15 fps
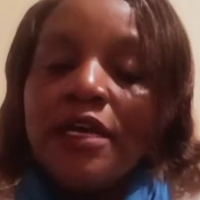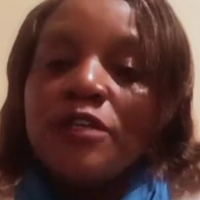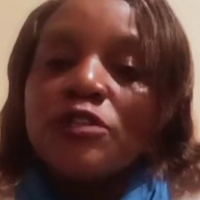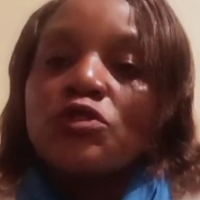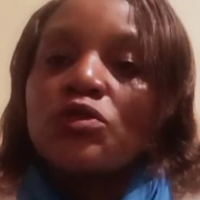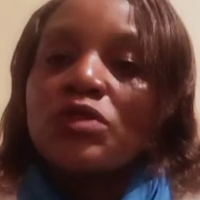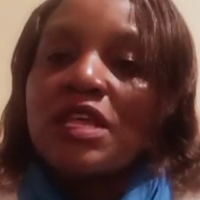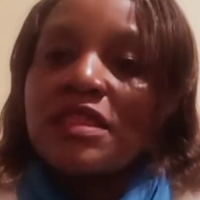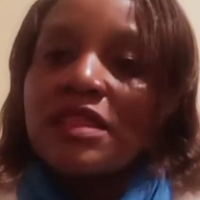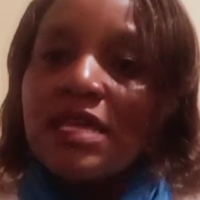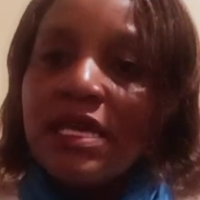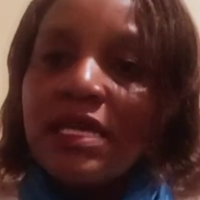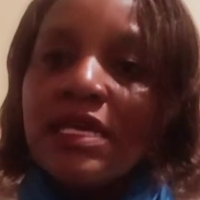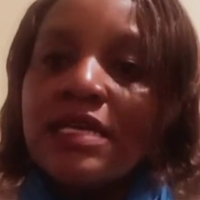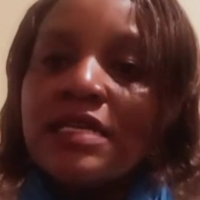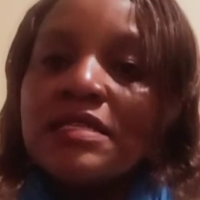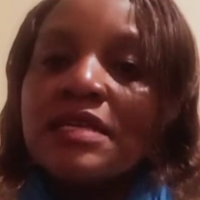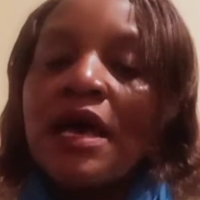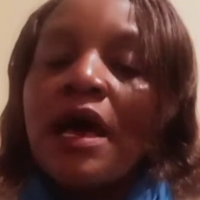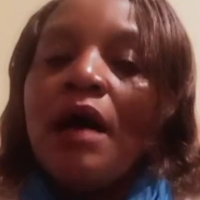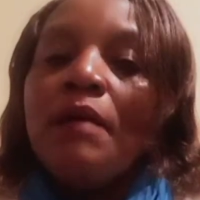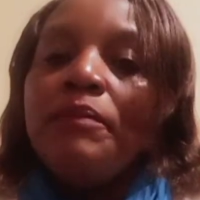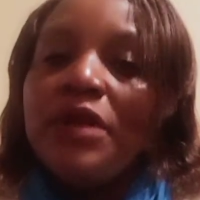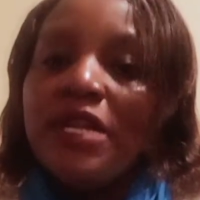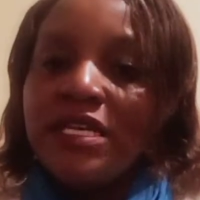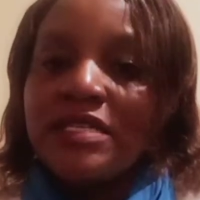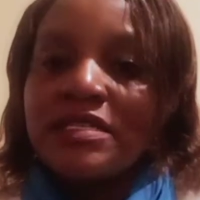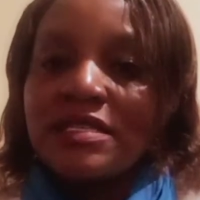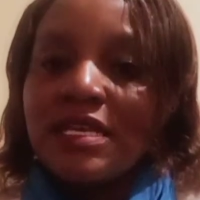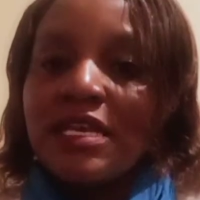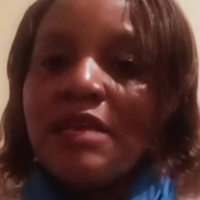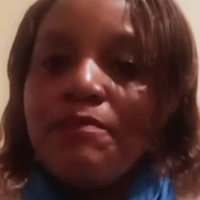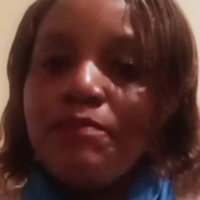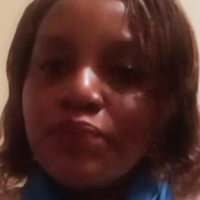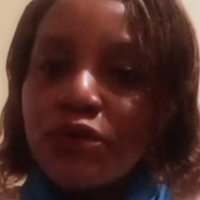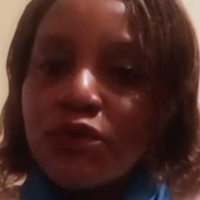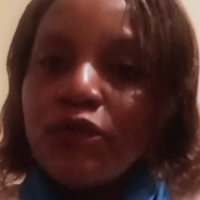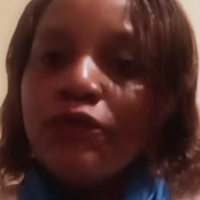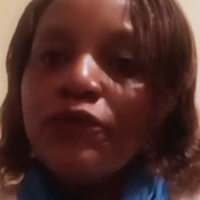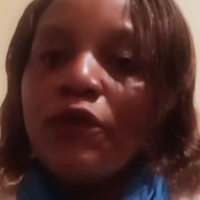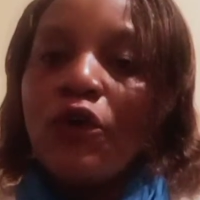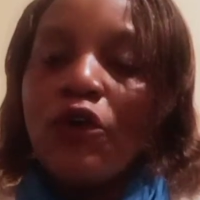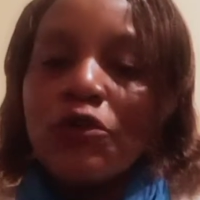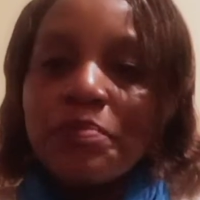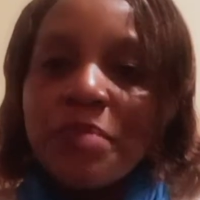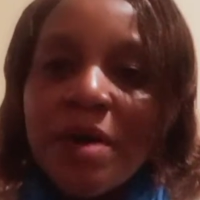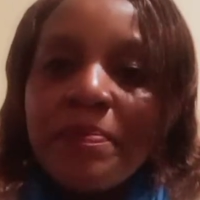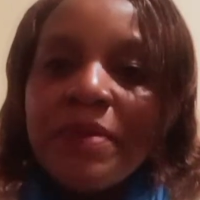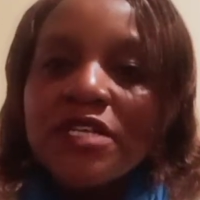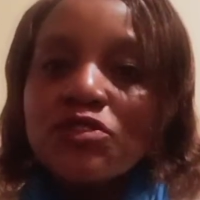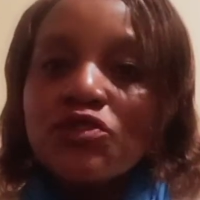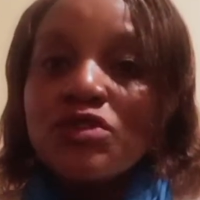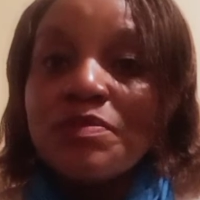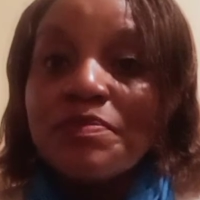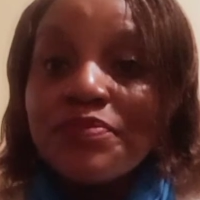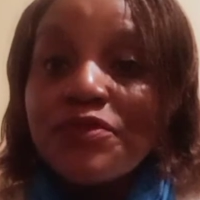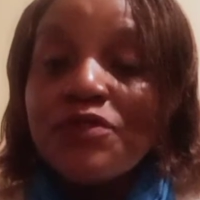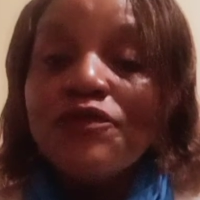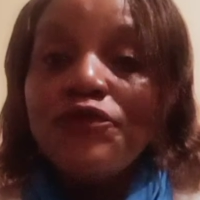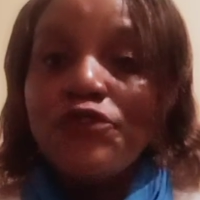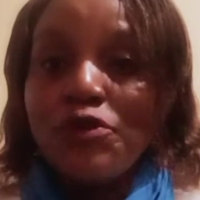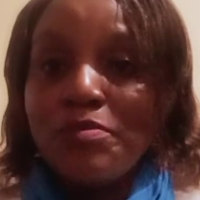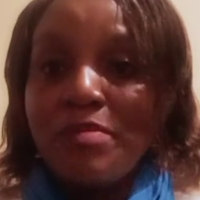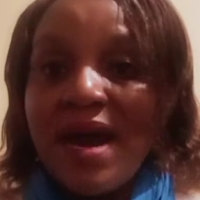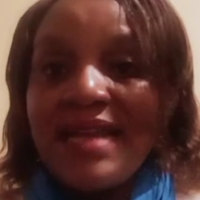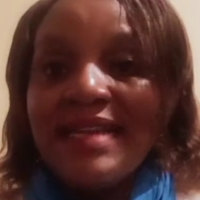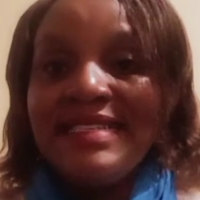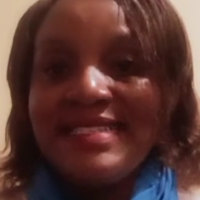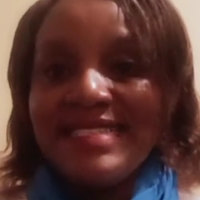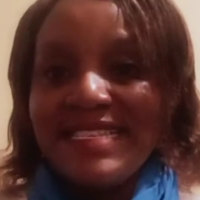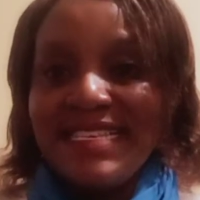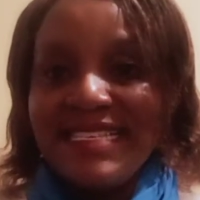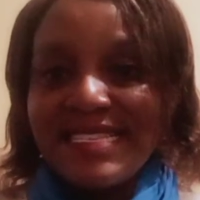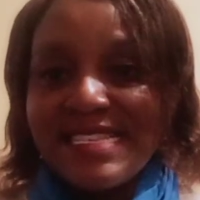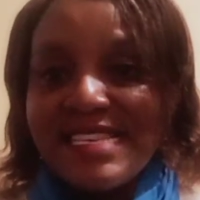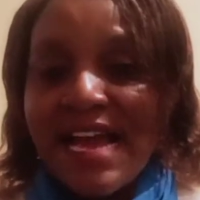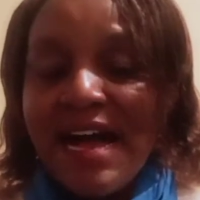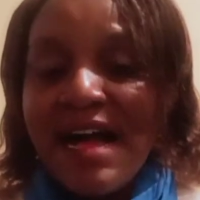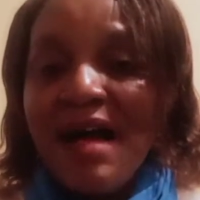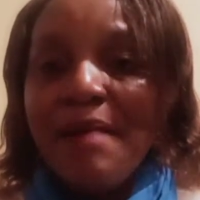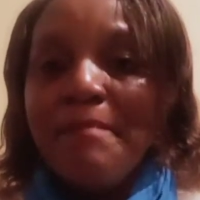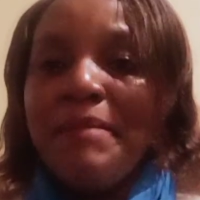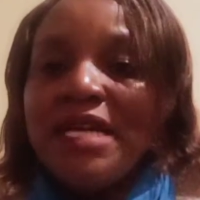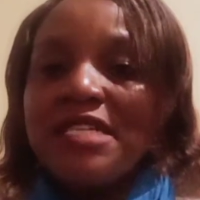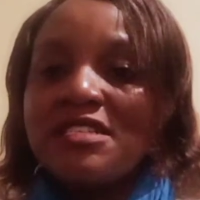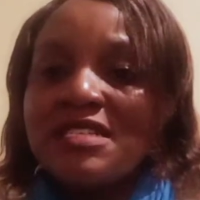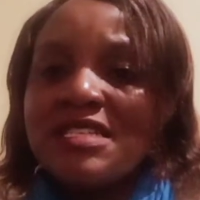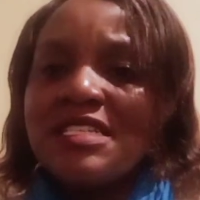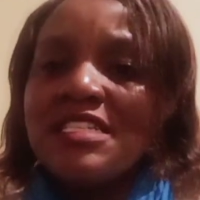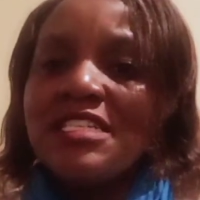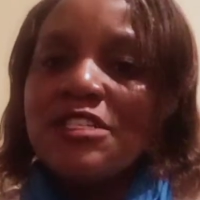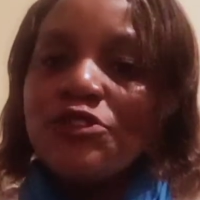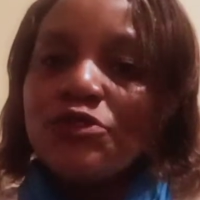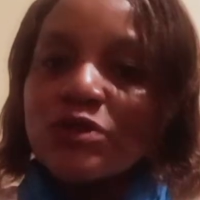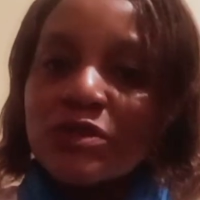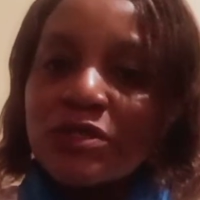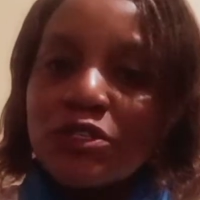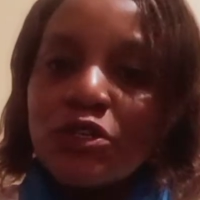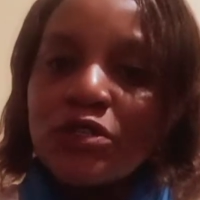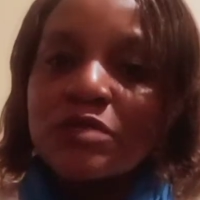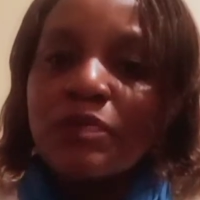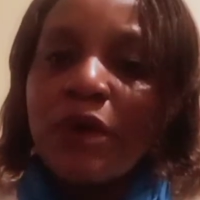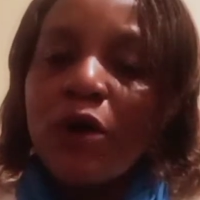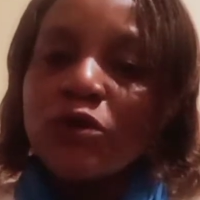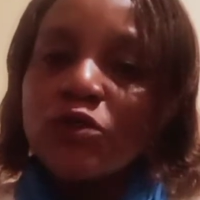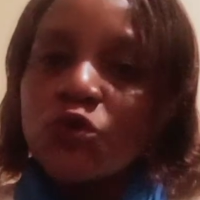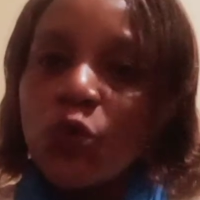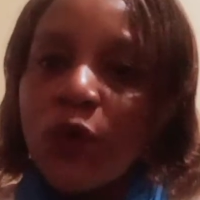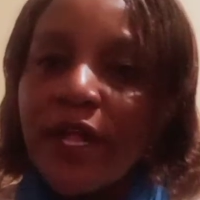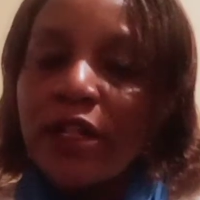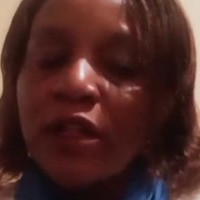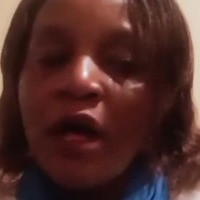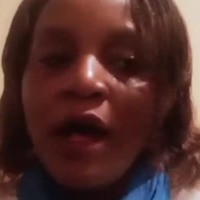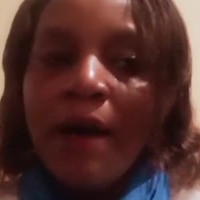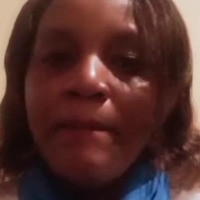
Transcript: So the thing is, please improve or purpose to improve your marriage this year by treating your, your spouse well,